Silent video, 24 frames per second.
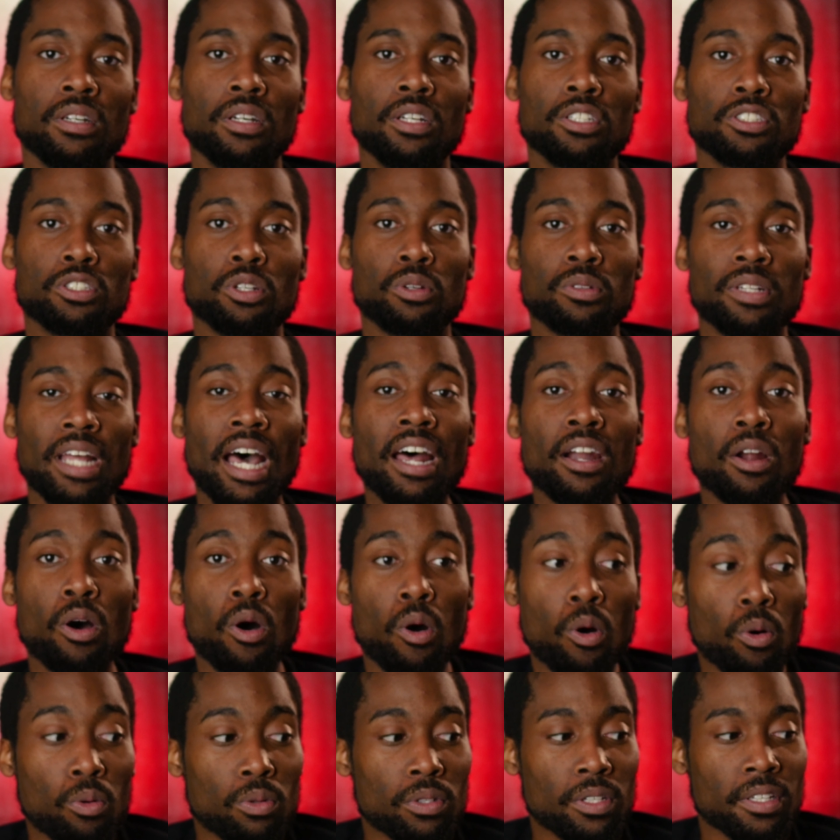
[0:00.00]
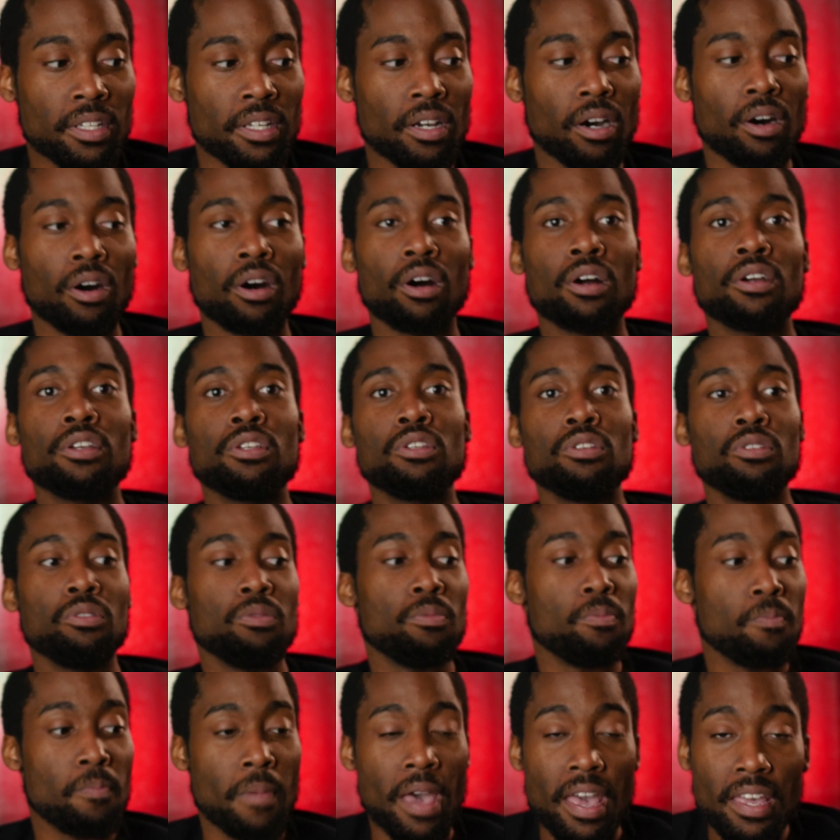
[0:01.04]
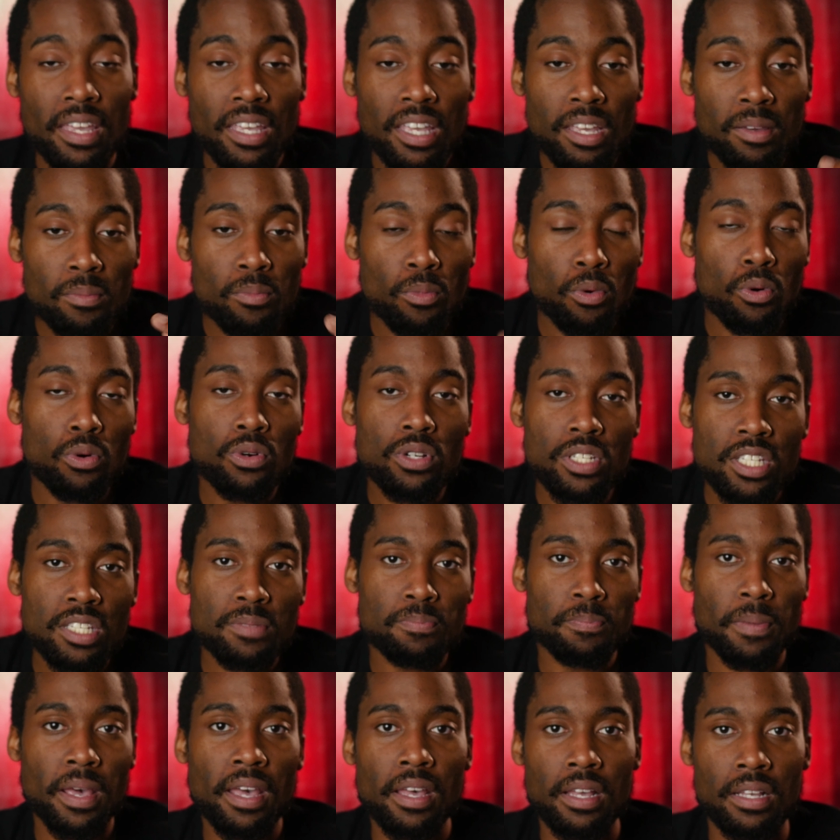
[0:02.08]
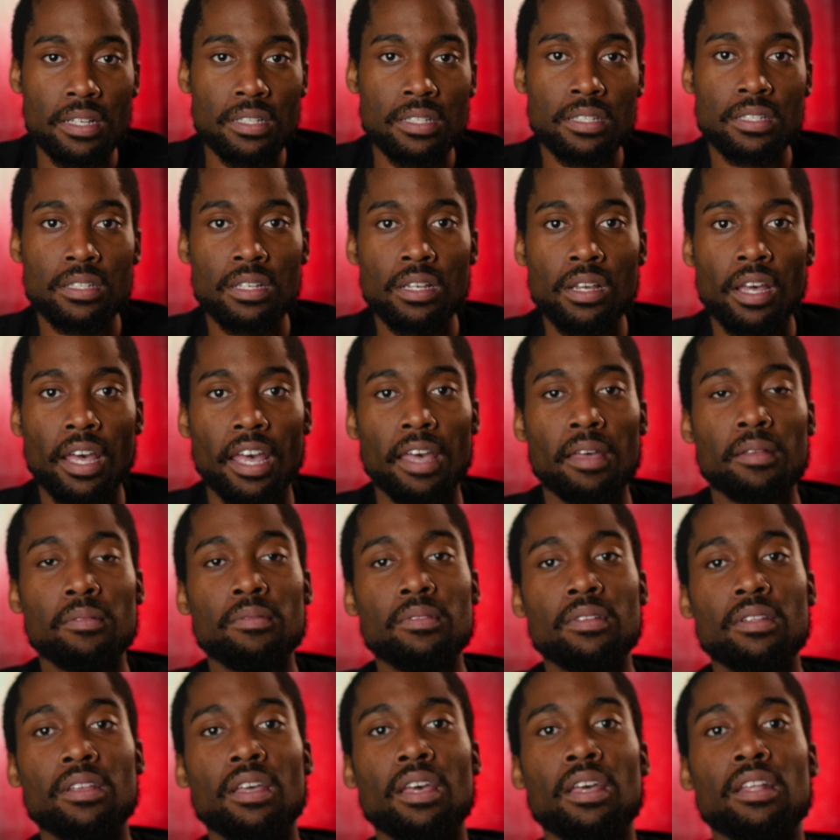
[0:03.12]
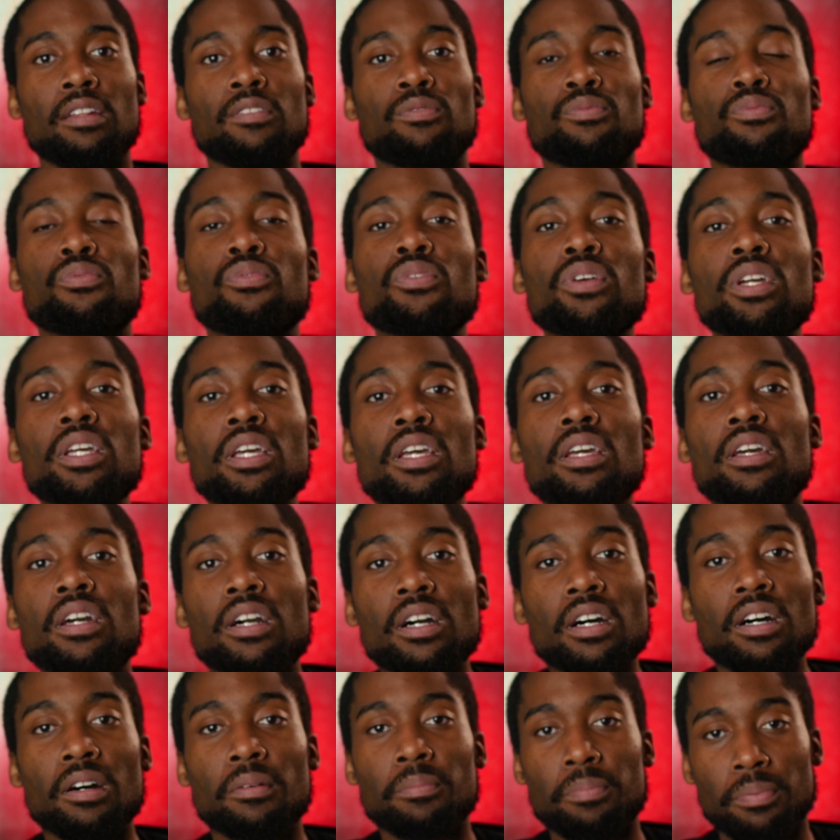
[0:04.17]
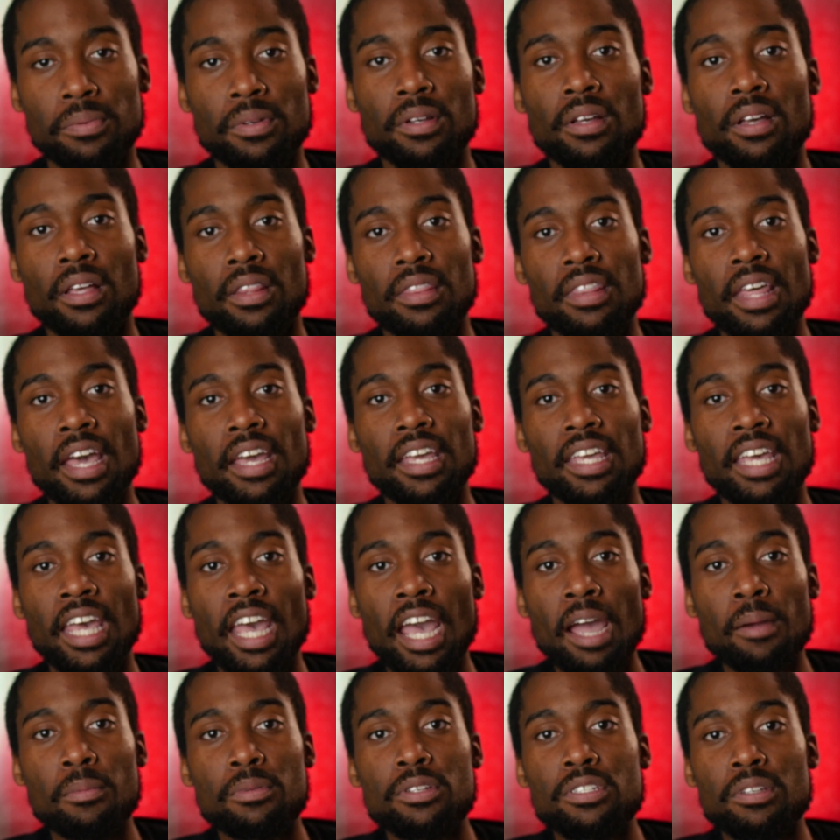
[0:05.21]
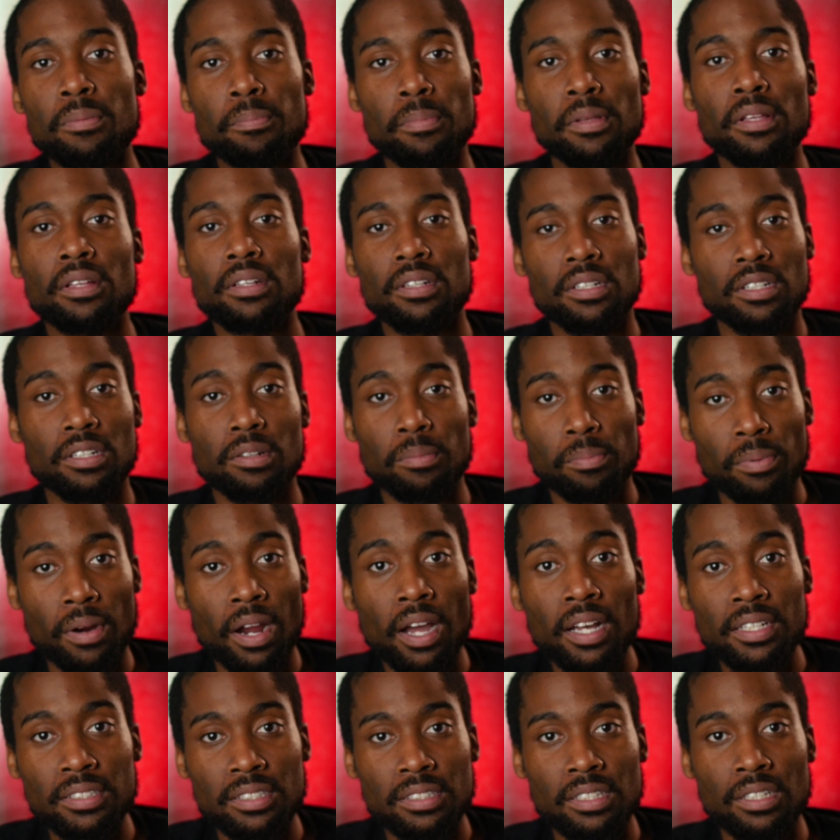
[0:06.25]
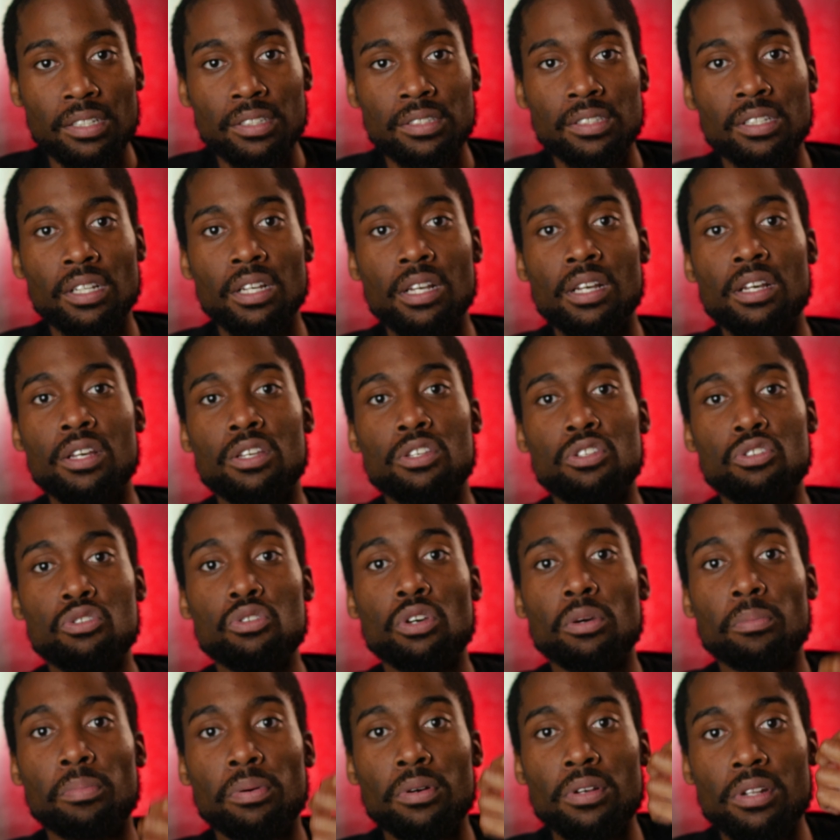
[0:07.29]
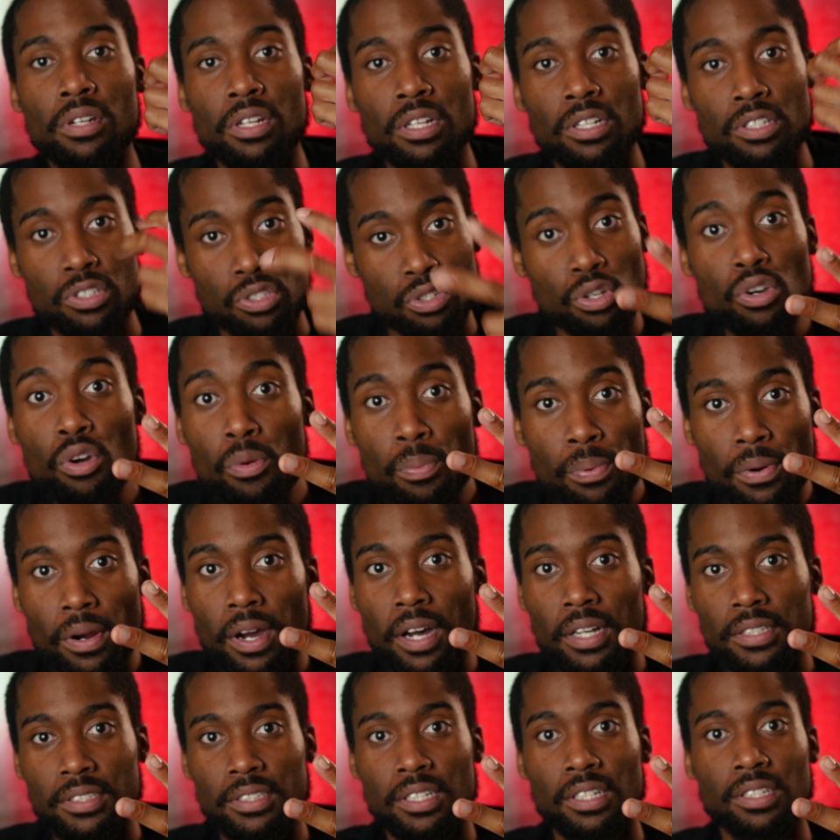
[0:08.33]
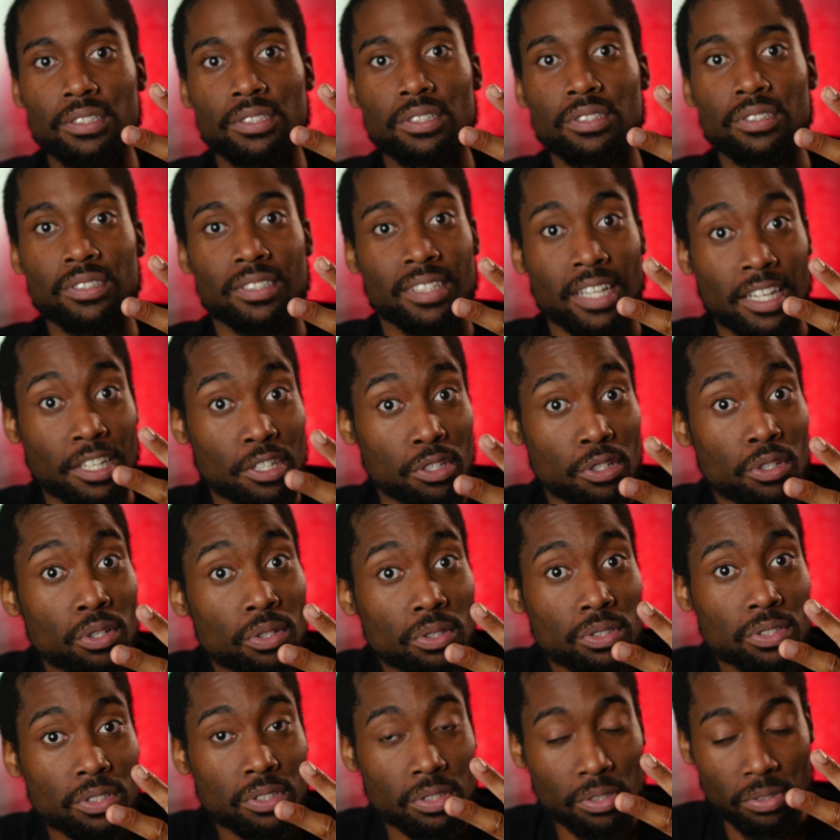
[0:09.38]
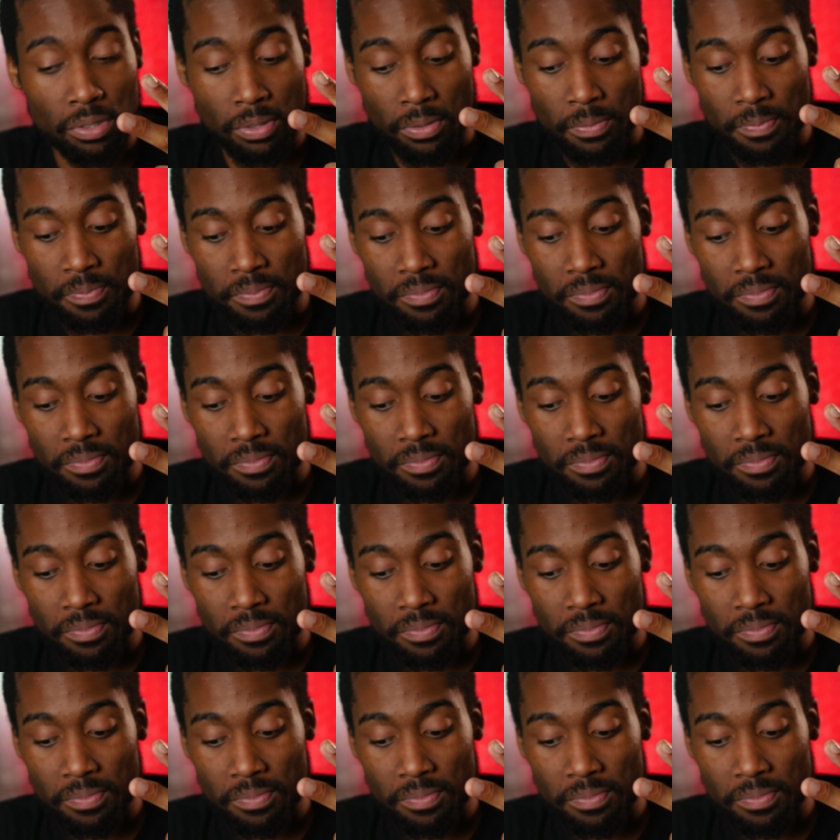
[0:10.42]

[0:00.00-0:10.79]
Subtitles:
So not only are you making more space and freeing up that camera's ability to process, you can put in 2 processors like you used to,